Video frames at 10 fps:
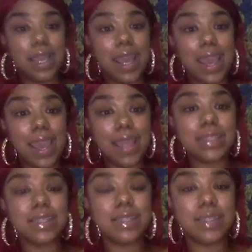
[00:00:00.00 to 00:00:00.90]

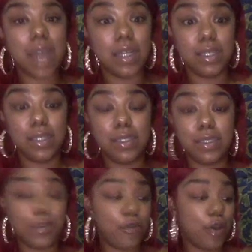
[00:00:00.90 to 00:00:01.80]

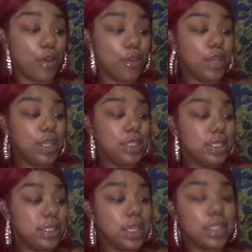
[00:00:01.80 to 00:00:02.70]
$8 for these
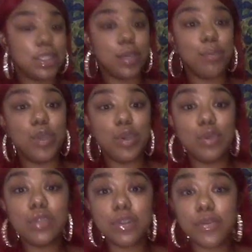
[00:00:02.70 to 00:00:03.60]
six
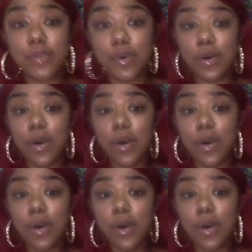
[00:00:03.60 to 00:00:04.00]
beautiful,